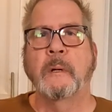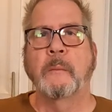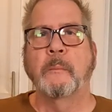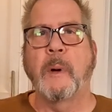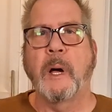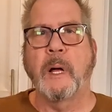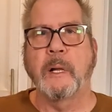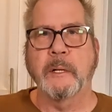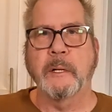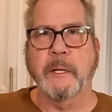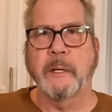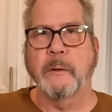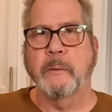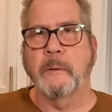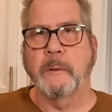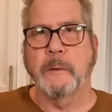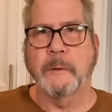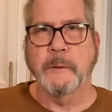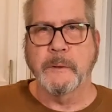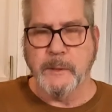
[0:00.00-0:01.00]

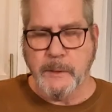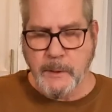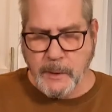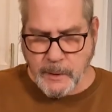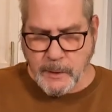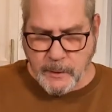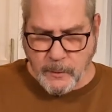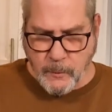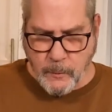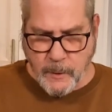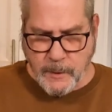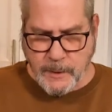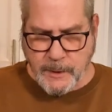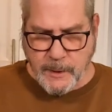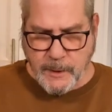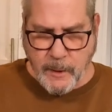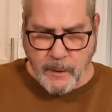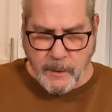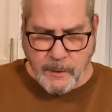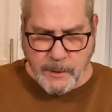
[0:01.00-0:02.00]
molecules in the
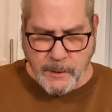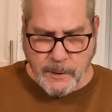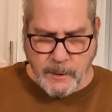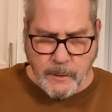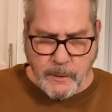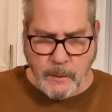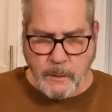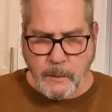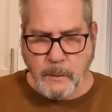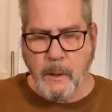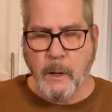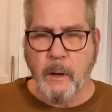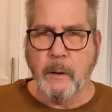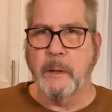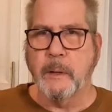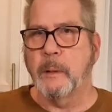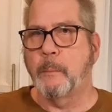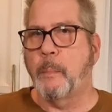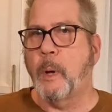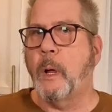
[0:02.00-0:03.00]
cornstarch
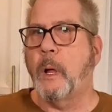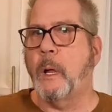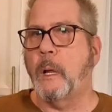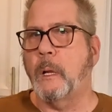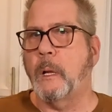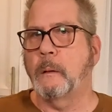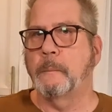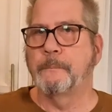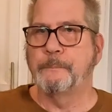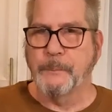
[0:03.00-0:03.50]
are in a ball,